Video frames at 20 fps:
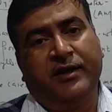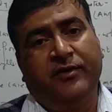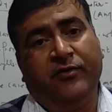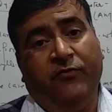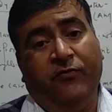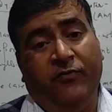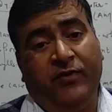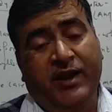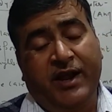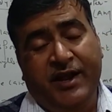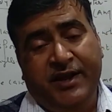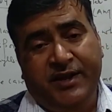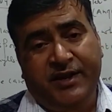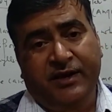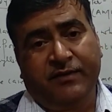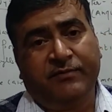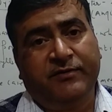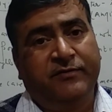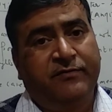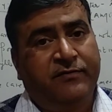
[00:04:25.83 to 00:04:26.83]
variety
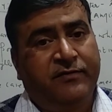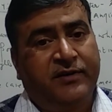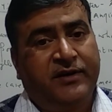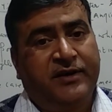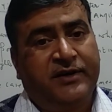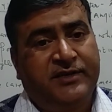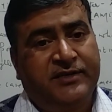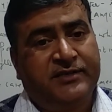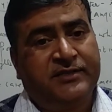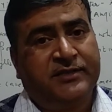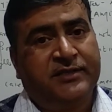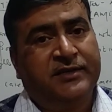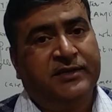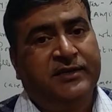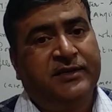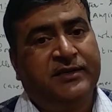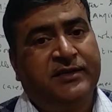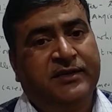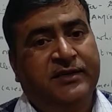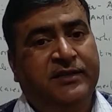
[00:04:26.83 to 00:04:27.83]
of the ferns
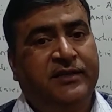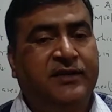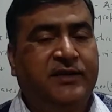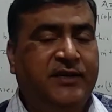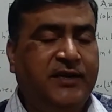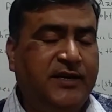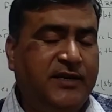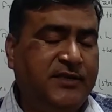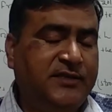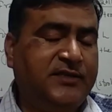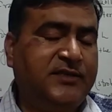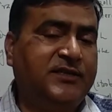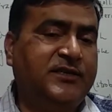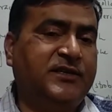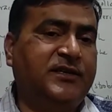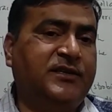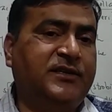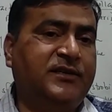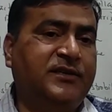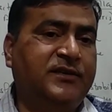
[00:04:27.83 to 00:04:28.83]
in the rainy
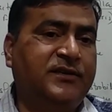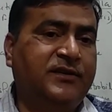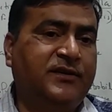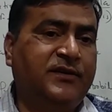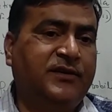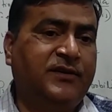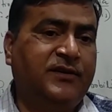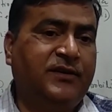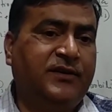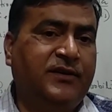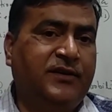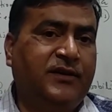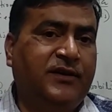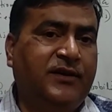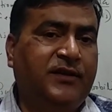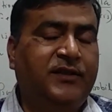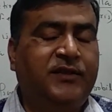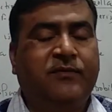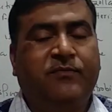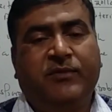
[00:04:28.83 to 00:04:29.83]
season,
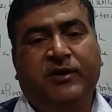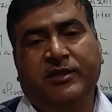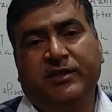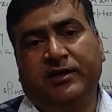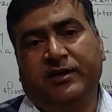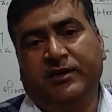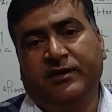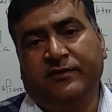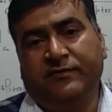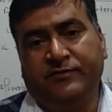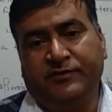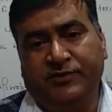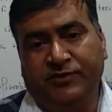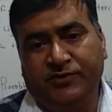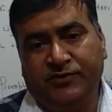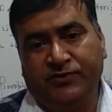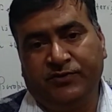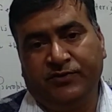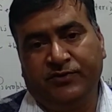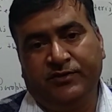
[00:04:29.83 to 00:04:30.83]
in the month of
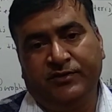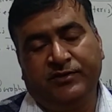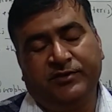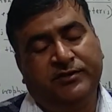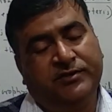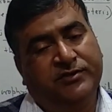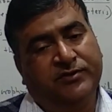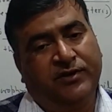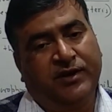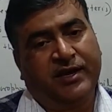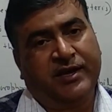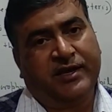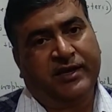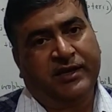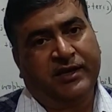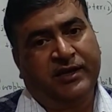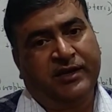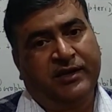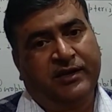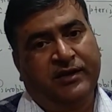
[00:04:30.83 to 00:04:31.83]
June,
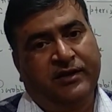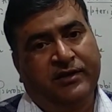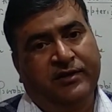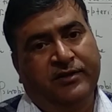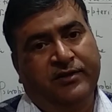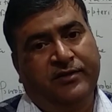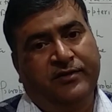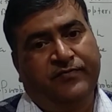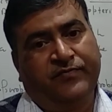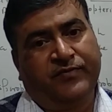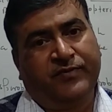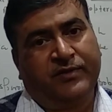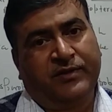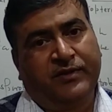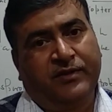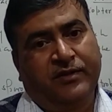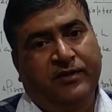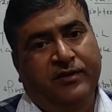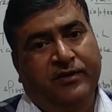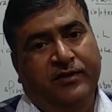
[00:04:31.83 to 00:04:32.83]
July,
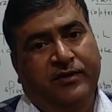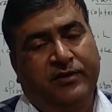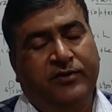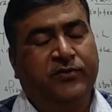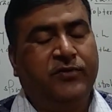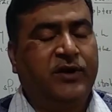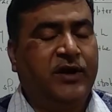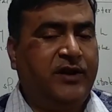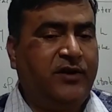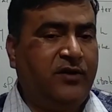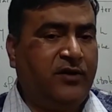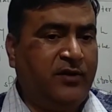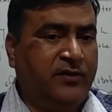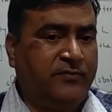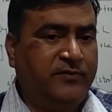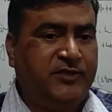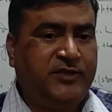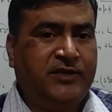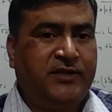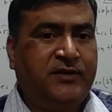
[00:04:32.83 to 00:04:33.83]
you can
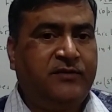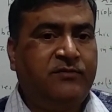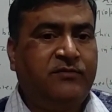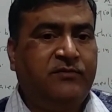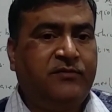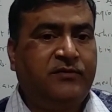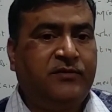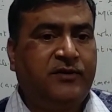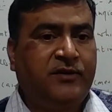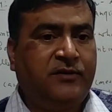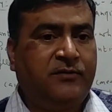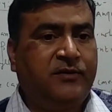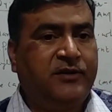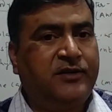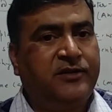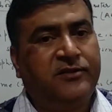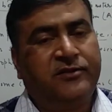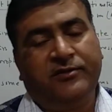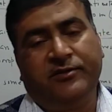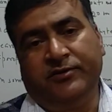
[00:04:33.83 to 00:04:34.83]
observe even
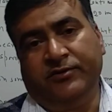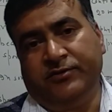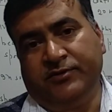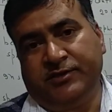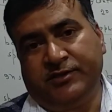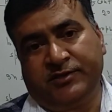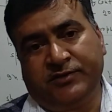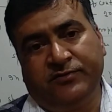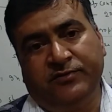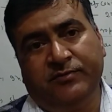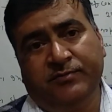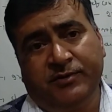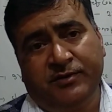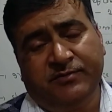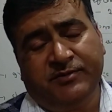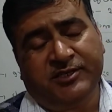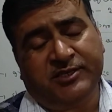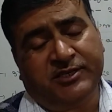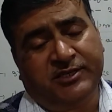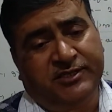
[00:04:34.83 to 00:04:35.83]
in your school
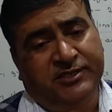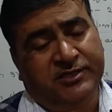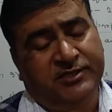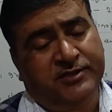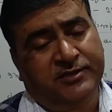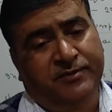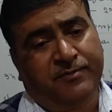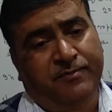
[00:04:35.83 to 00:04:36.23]
premises.